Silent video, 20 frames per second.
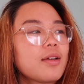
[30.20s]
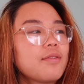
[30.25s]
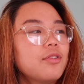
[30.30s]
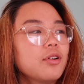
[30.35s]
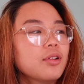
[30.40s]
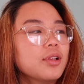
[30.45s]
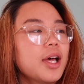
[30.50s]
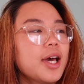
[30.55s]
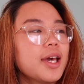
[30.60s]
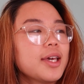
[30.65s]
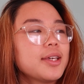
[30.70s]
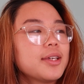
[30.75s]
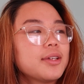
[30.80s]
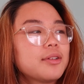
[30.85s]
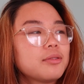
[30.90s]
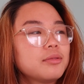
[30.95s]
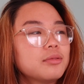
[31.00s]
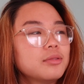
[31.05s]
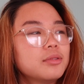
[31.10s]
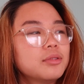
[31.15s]
for
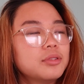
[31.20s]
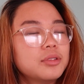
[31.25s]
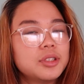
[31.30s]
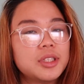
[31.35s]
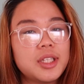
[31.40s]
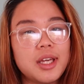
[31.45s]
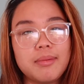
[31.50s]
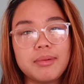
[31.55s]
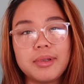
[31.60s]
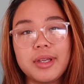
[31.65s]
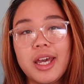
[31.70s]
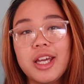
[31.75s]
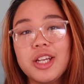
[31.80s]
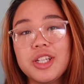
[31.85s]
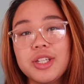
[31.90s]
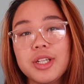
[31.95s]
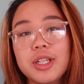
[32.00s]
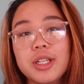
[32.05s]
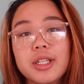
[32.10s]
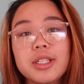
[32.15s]
like the
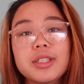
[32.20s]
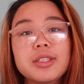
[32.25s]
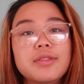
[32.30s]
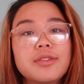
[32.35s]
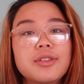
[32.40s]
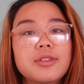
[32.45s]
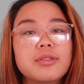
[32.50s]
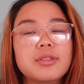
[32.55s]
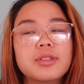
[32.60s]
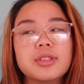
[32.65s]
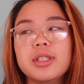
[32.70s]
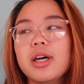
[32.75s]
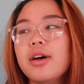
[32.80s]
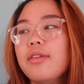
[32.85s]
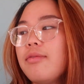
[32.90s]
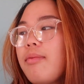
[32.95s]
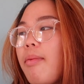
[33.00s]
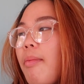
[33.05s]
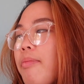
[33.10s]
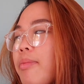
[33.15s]
application and interview and
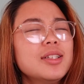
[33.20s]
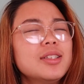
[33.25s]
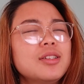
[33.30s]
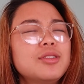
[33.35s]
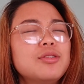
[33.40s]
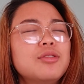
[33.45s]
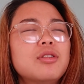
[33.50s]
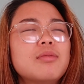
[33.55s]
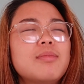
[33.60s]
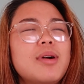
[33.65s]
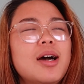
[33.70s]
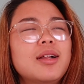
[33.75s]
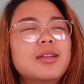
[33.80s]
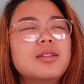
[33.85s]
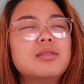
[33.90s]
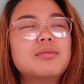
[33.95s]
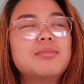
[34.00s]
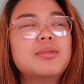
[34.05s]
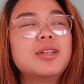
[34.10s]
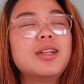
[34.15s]
stuff. I guess I'll talk about a
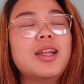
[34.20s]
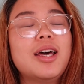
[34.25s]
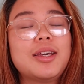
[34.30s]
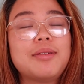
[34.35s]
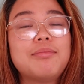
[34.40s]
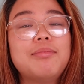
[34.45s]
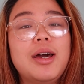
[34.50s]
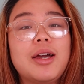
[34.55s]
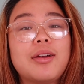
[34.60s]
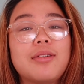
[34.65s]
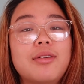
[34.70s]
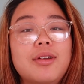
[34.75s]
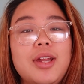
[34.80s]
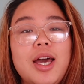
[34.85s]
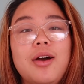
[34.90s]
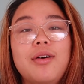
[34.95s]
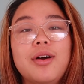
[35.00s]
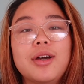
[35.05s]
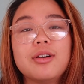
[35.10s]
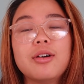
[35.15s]
little bit like background
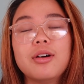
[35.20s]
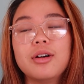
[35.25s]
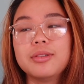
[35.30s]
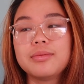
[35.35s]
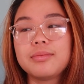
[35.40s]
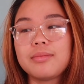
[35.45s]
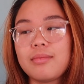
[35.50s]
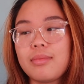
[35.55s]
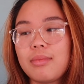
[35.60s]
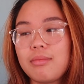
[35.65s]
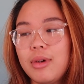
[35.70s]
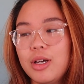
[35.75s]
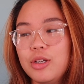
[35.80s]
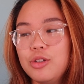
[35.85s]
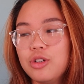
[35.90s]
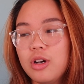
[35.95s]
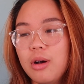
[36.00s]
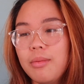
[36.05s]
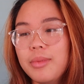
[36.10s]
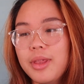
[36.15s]
how I got my
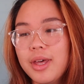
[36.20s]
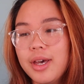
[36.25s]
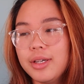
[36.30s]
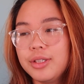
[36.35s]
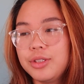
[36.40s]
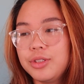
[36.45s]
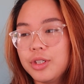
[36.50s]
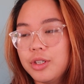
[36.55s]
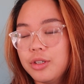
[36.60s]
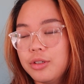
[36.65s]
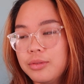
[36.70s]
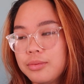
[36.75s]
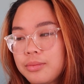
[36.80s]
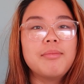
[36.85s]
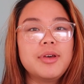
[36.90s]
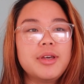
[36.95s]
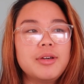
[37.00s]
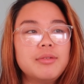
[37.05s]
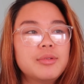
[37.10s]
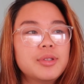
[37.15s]
job there. So
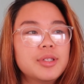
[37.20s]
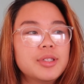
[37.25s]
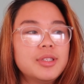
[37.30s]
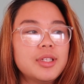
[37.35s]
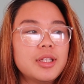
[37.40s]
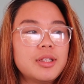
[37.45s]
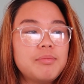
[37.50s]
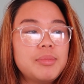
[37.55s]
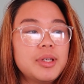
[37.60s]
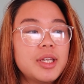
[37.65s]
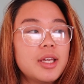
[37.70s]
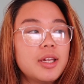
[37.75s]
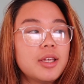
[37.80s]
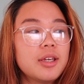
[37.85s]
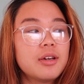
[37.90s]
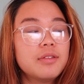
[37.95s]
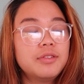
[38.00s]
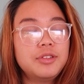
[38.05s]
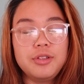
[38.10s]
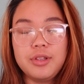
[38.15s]
it was at the
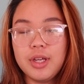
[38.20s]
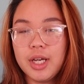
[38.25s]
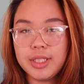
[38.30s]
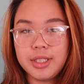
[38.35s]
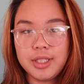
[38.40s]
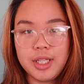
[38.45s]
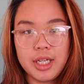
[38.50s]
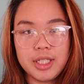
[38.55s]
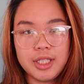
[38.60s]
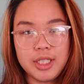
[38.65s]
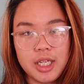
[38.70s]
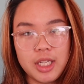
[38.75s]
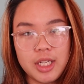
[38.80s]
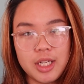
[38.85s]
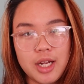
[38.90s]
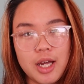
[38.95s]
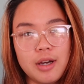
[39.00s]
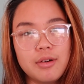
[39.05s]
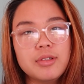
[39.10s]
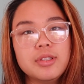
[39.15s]
beginning of 2019
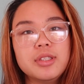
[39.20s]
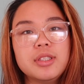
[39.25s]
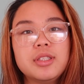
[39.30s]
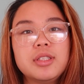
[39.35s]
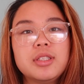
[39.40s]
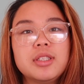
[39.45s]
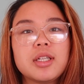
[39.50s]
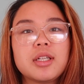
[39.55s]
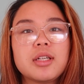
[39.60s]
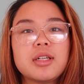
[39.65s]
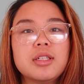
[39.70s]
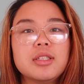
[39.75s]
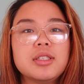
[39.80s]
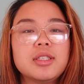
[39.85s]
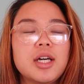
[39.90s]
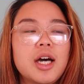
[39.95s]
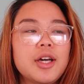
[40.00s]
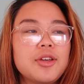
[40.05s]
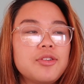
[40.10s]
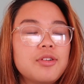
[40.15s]
and I was gonna
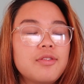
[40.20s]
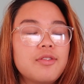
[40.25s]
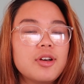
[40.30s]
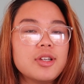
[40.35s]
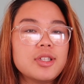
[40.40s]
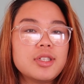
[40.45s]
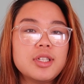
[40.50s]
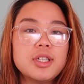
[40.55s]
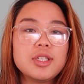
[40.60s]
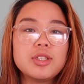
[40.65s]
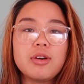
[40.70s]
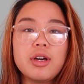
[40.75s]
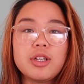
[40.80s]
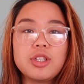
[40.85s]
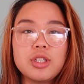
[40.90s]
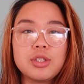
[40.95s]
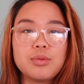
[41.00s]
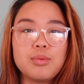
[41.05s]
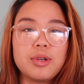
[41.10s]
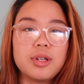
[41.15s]
start university, so I
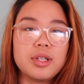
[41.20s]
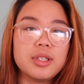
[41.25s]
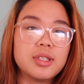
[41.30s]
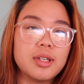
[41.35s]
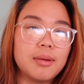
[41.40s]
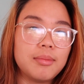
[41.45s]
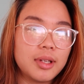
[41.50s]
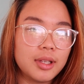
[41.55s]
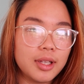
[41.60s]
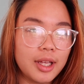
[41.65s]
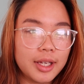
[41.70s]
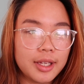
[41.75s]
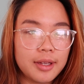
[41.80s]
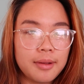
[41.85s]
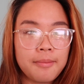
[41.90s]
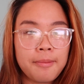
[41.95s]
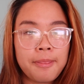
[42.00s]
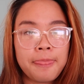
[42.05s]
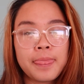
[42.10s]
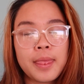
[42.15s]
just wanted something like
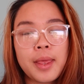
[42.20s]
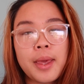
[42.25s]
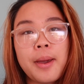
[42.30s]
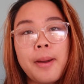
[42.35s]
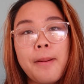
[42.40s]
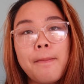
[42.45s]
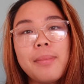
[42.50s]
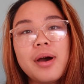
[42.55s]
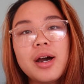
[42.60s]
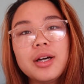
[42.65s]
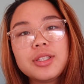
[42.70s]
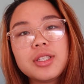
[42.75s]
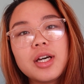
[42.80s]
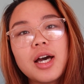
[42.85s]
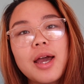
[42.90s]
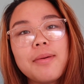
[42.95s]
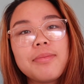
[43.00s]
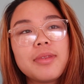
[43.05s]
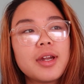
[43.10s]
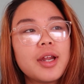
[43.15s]

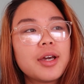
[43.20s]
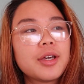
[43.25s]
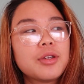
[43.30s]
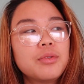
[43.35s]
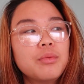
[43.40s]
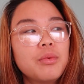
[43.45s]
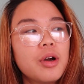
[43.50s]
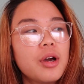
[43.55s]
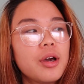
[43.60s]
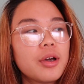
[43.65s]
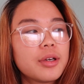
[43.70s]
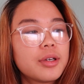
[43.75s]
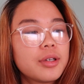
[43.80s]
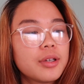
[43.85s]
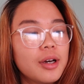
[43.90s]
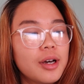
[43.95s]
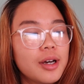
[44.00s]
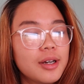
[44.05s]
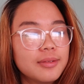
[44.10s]
part-time that I could work